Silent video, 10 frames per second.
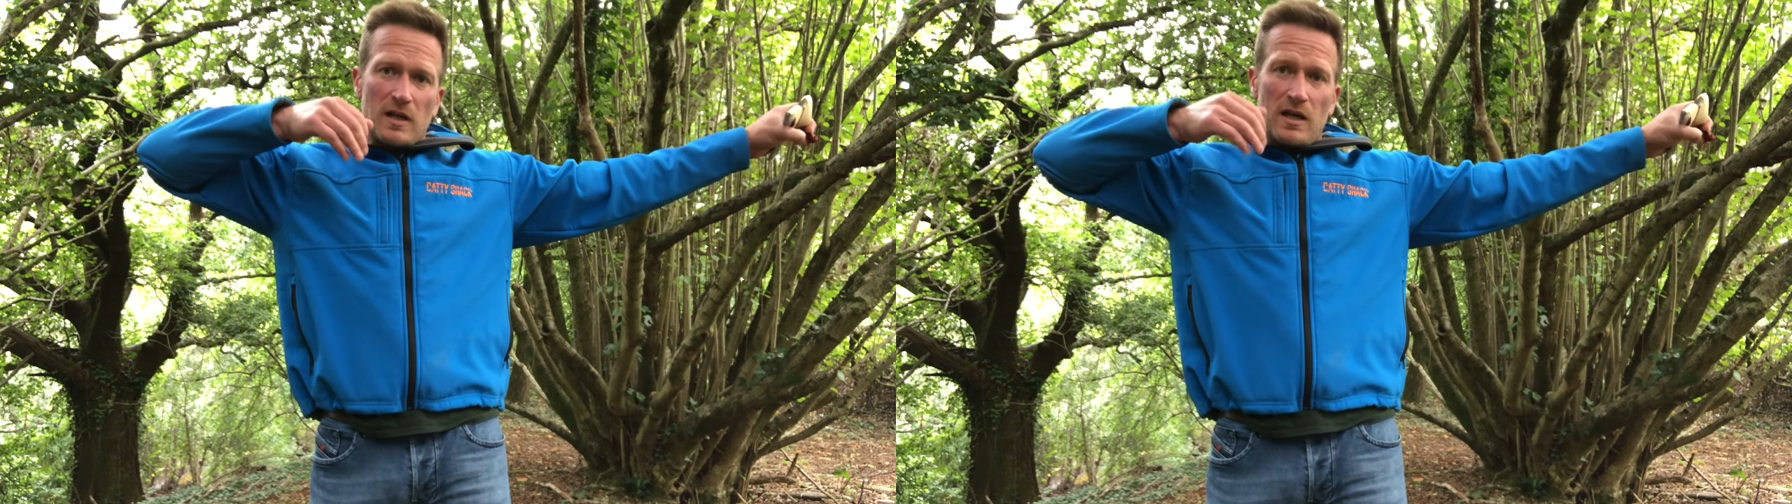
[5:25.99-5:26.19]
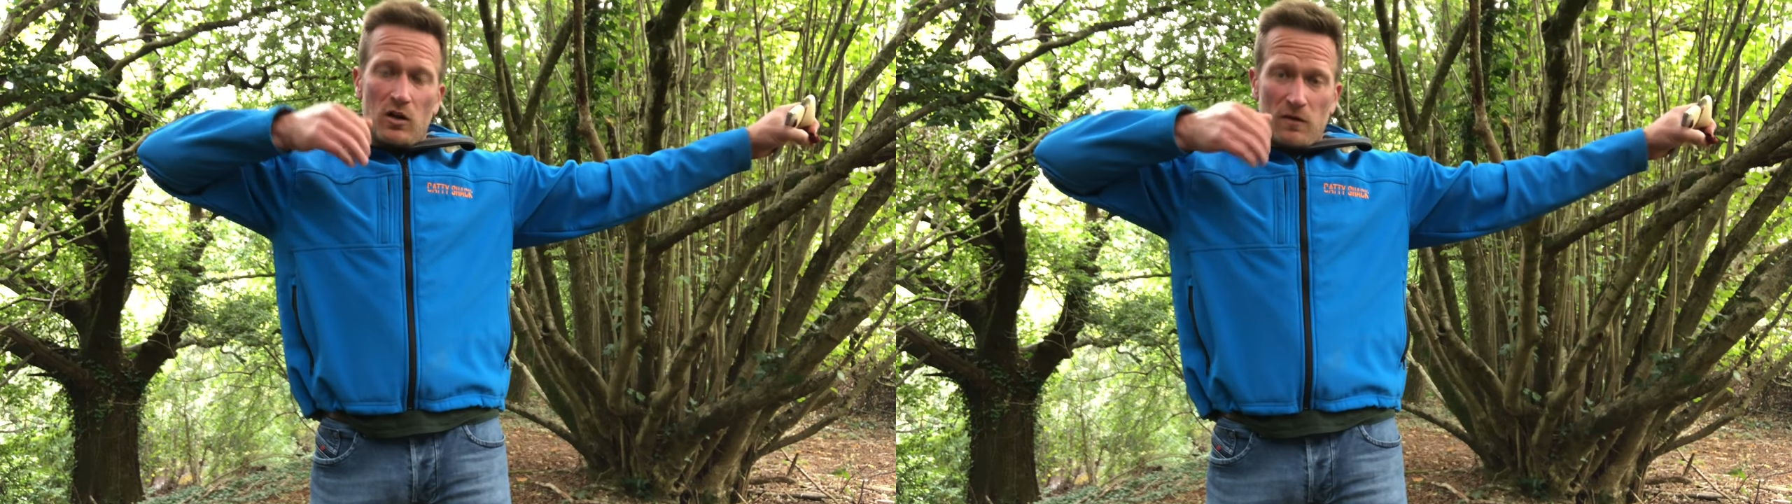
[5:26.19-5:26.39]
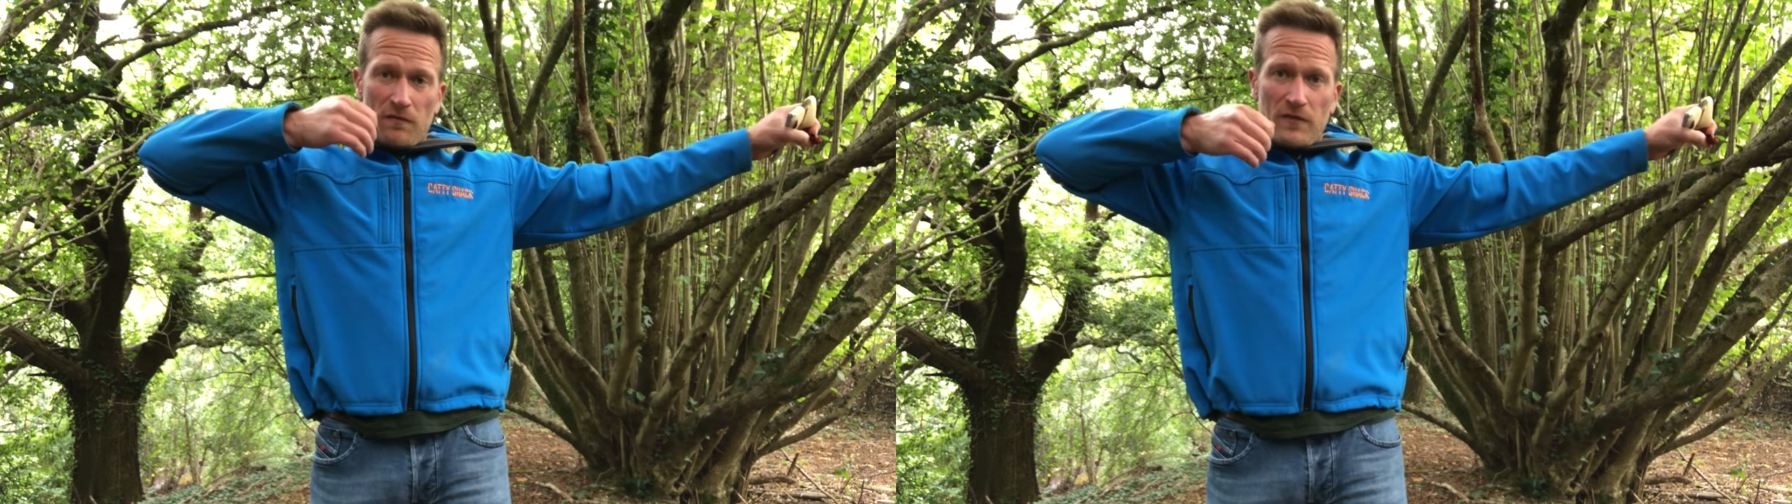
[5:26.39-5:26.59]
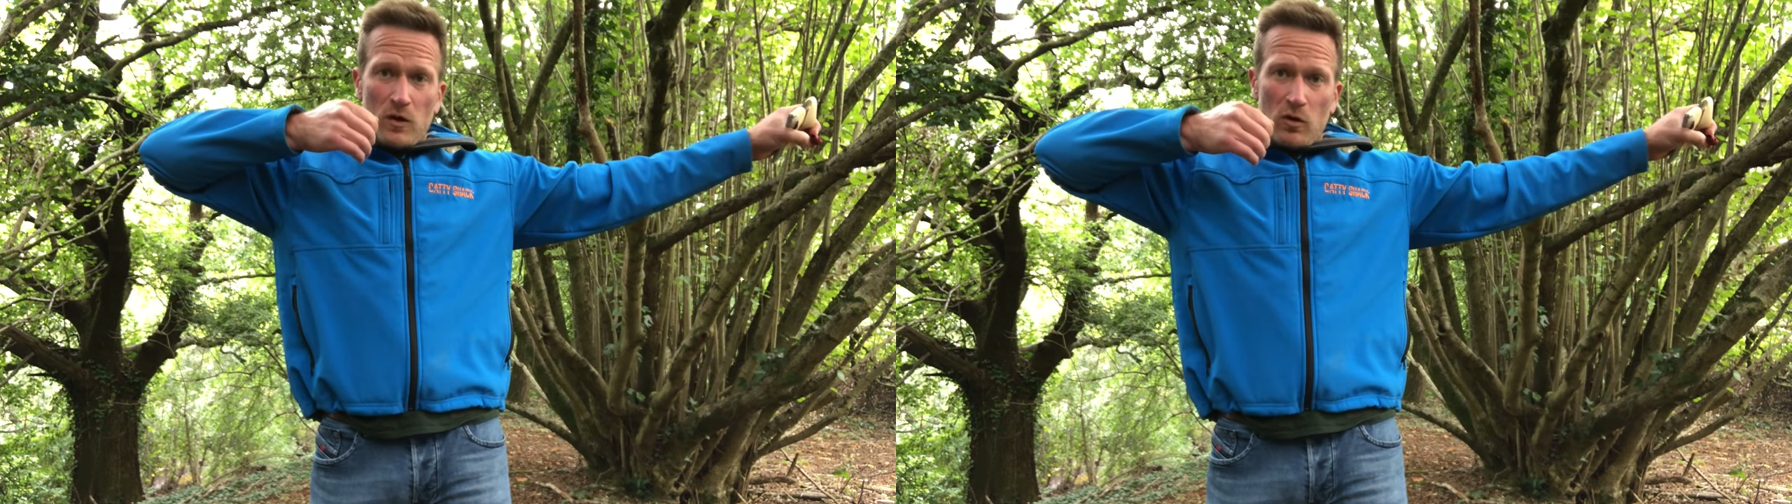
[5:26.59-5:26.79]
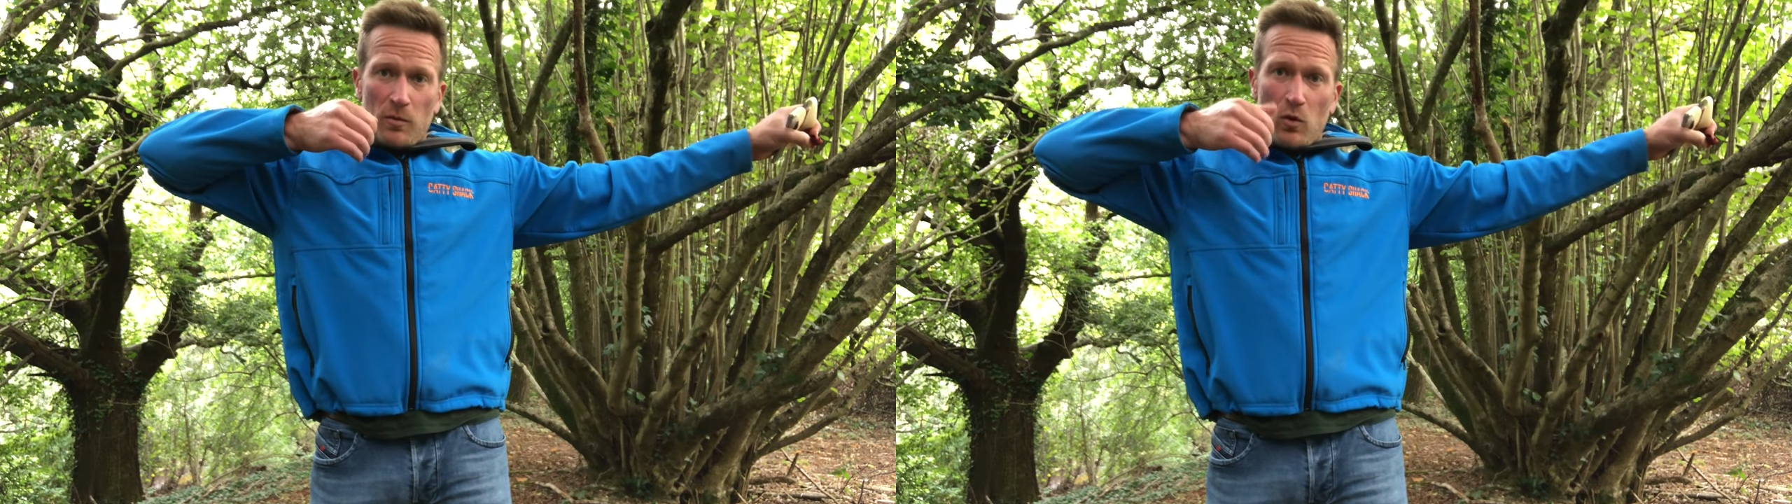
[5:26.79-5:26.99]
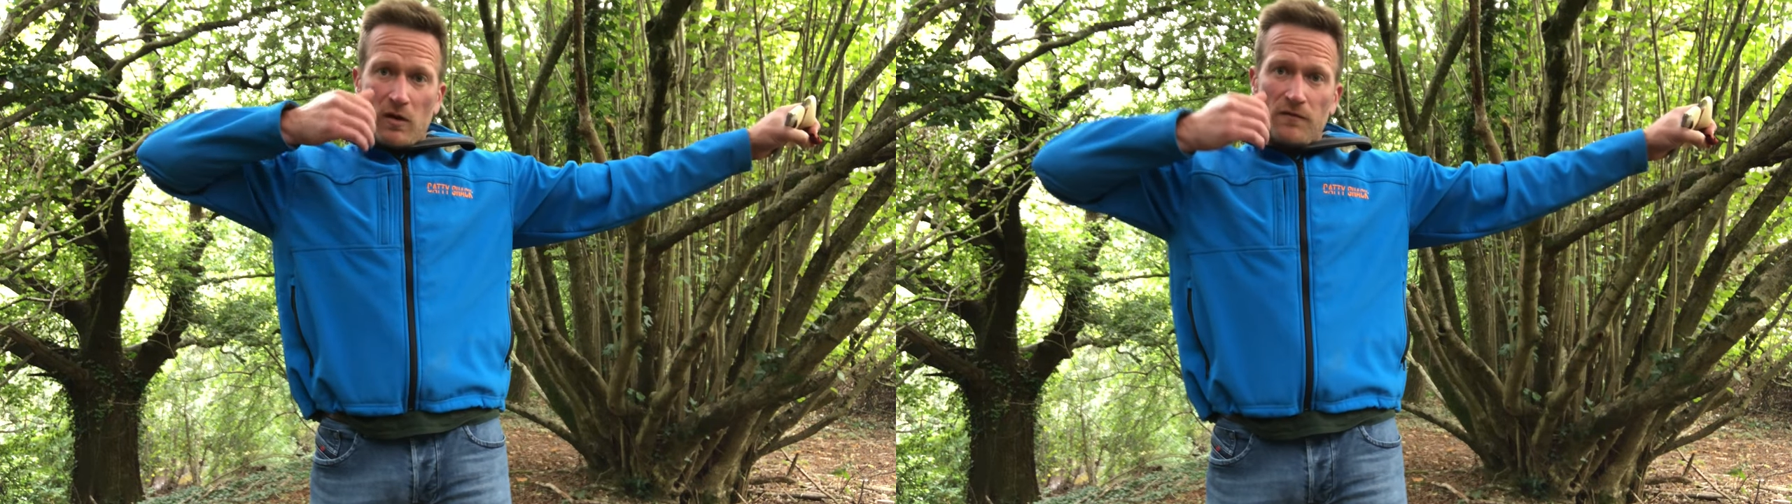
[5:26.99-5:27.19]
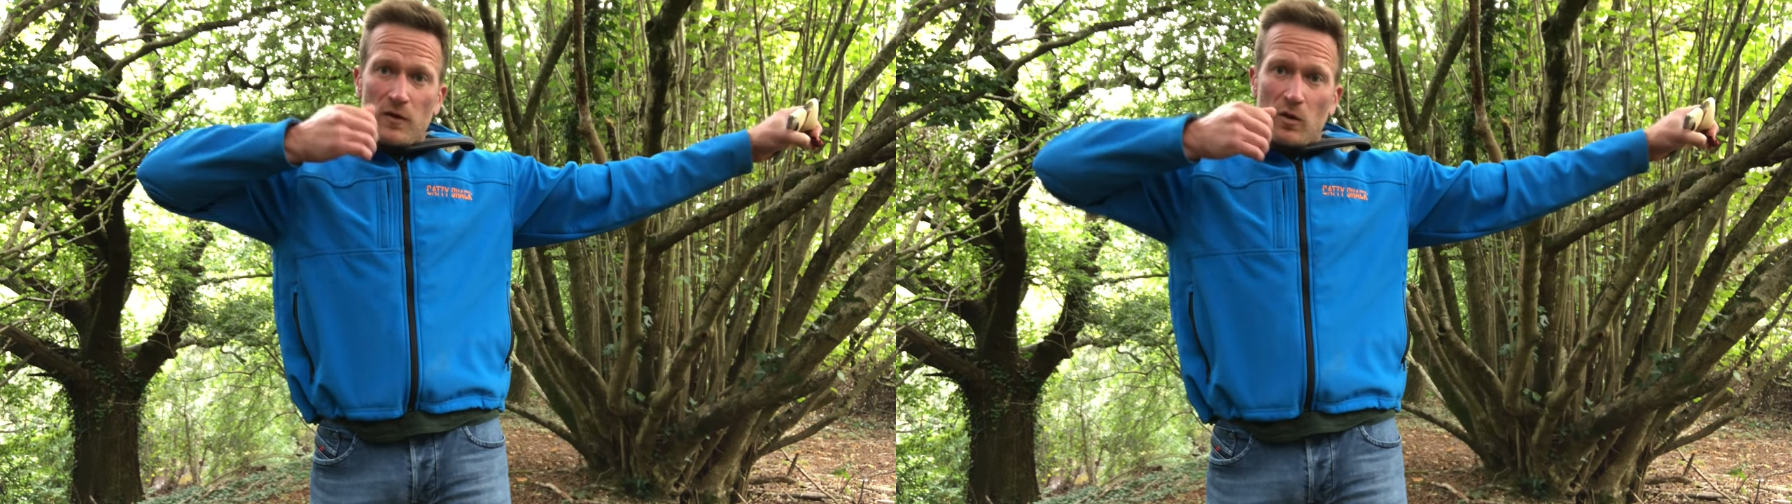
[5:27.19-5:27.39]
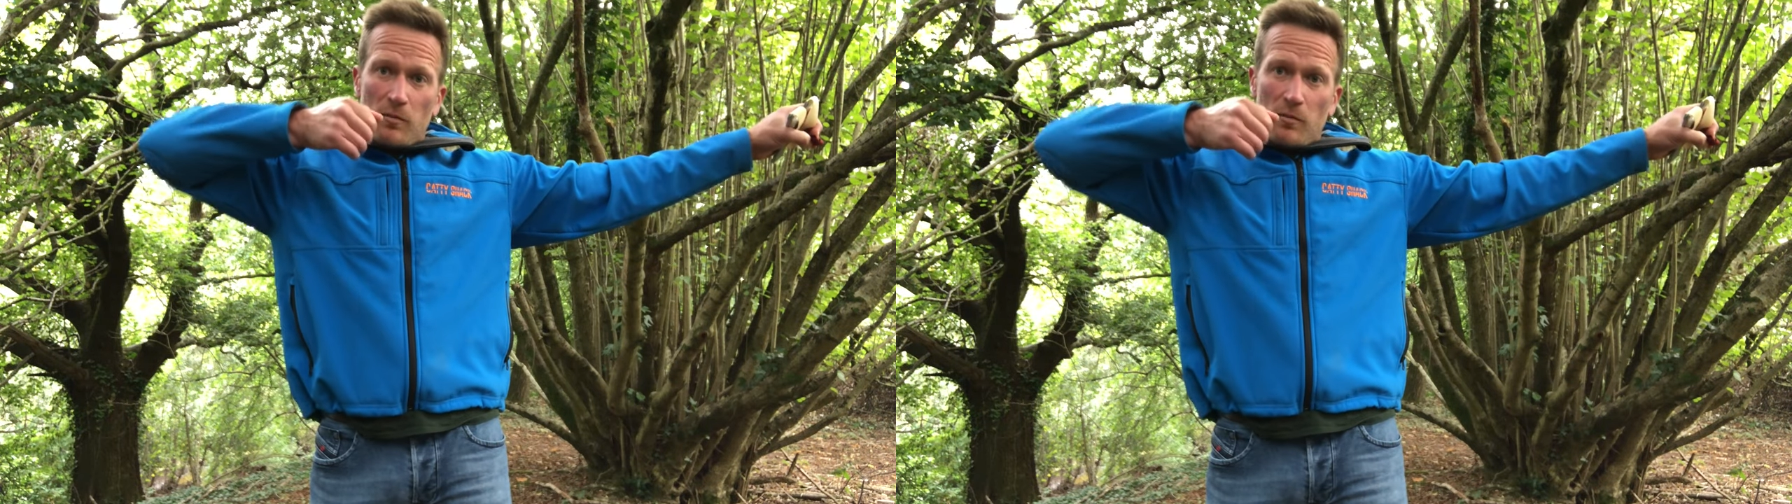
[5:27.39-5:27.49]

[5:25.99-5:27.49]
and I can feel the ball, I can feel the